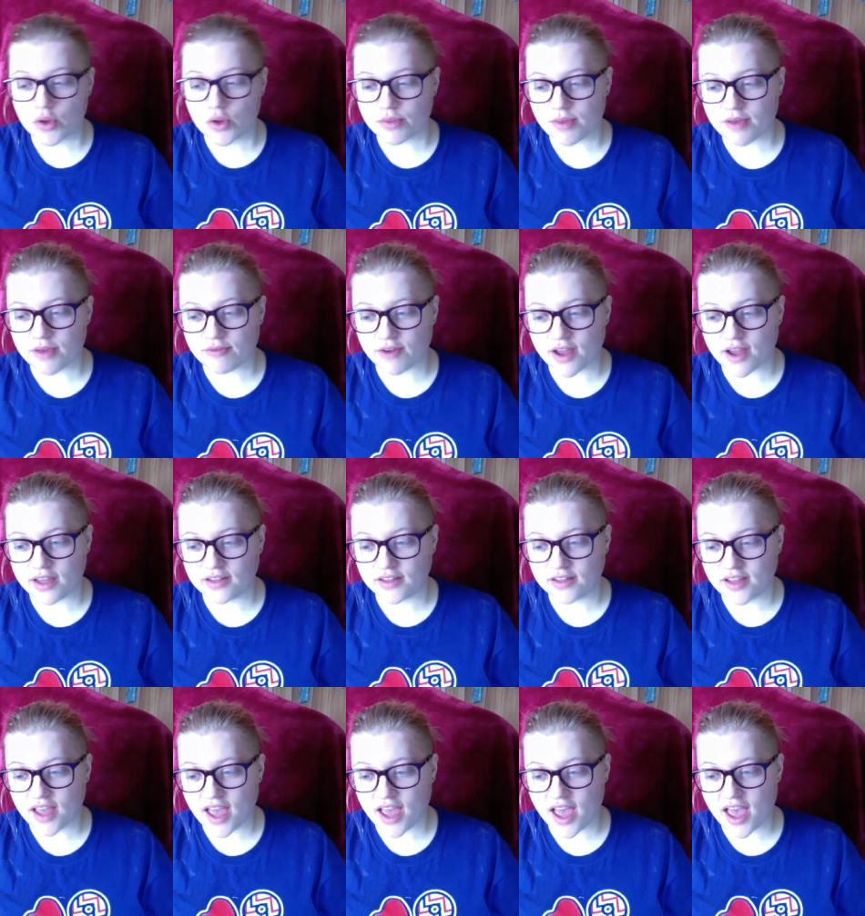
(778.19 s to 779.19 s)
with my
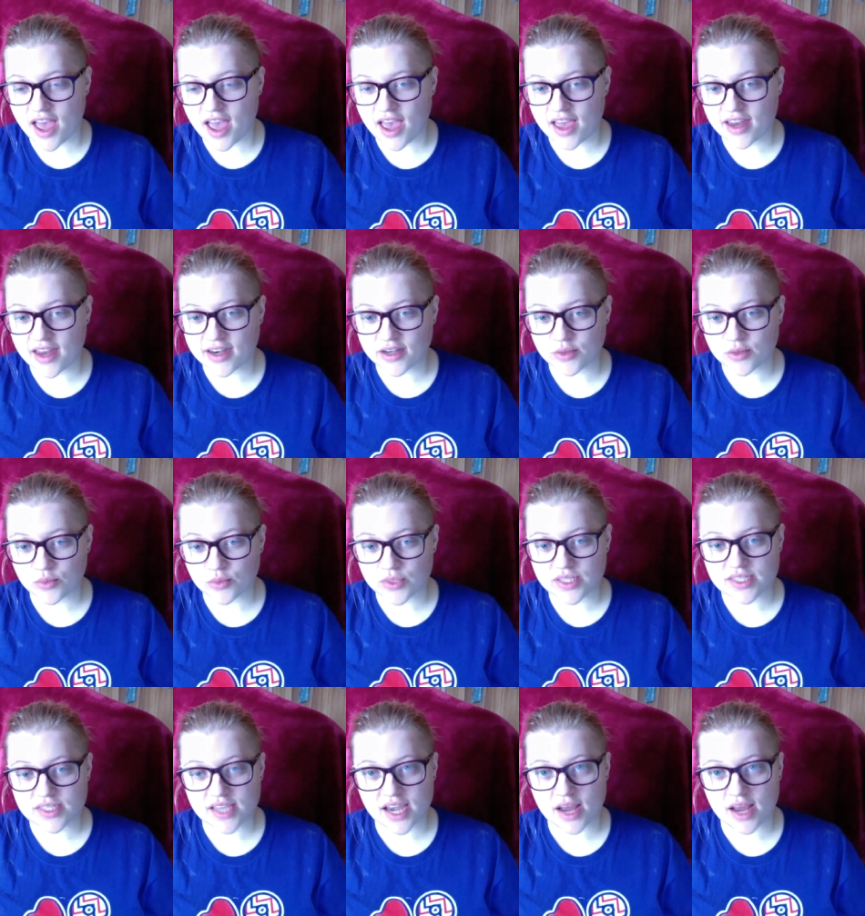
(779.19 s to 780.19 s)
friend, and
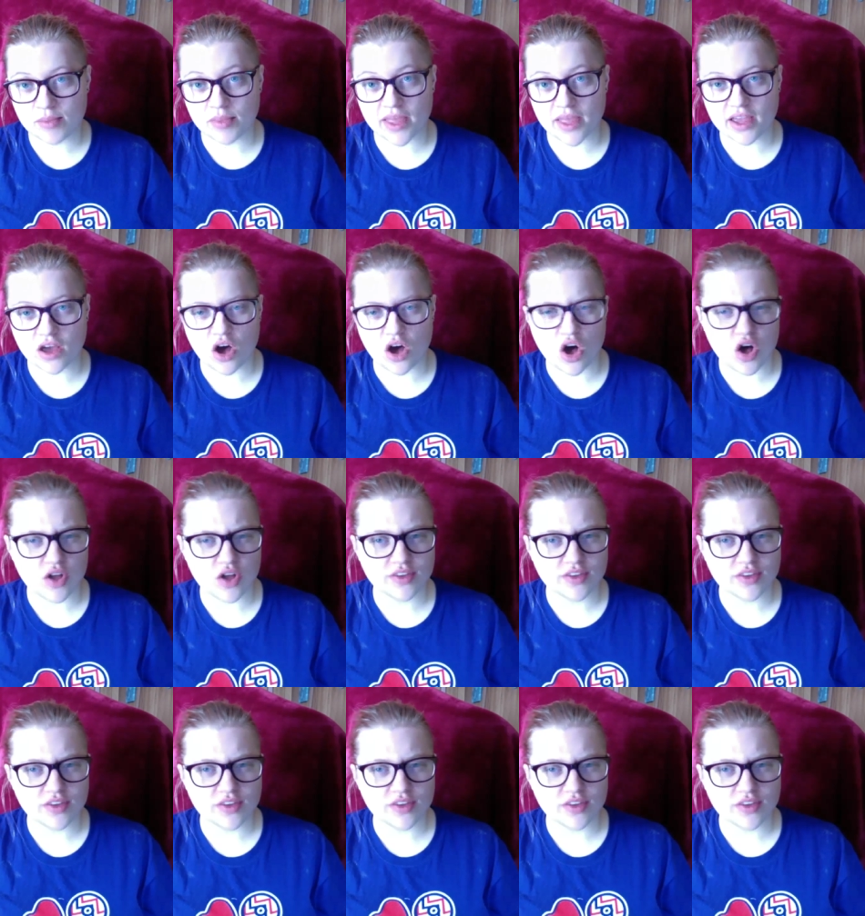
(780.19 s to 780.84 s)
we stayed up like